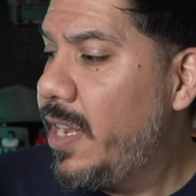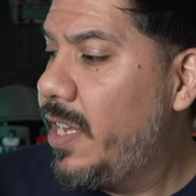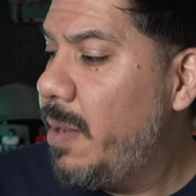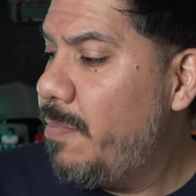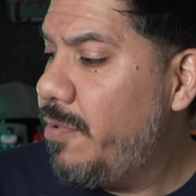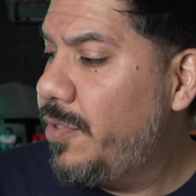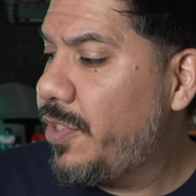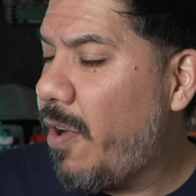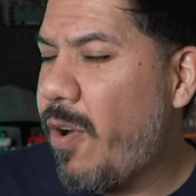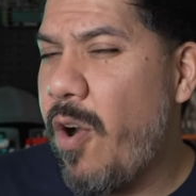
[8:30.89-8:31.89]

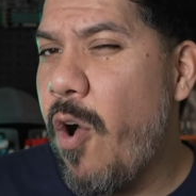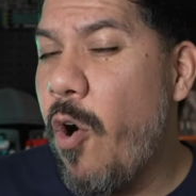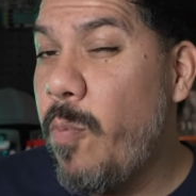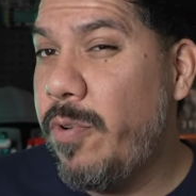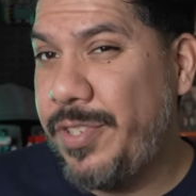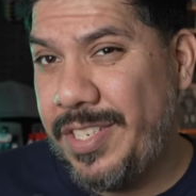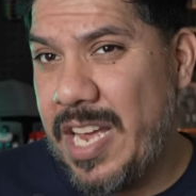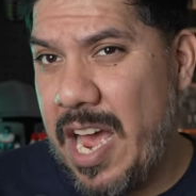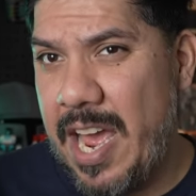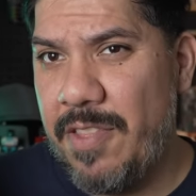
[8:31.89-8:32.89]
Gimbals are almost a
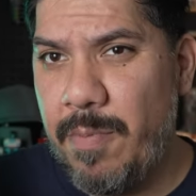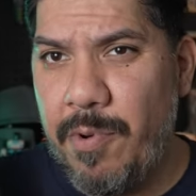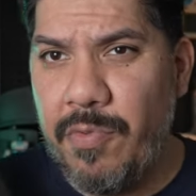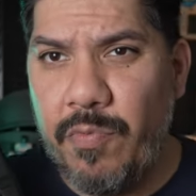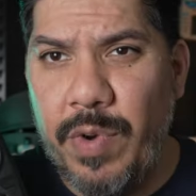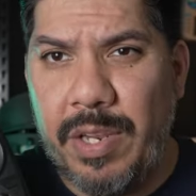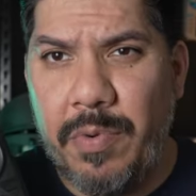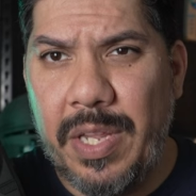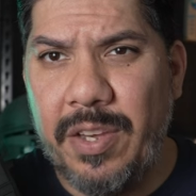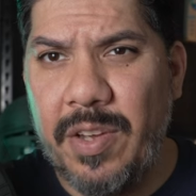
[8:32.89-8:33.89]
tie. They're both really,
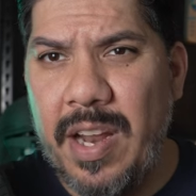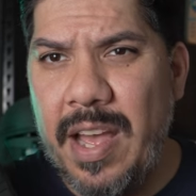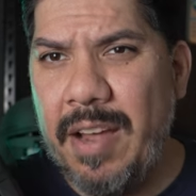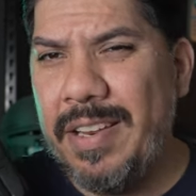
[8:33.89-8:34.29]
really good.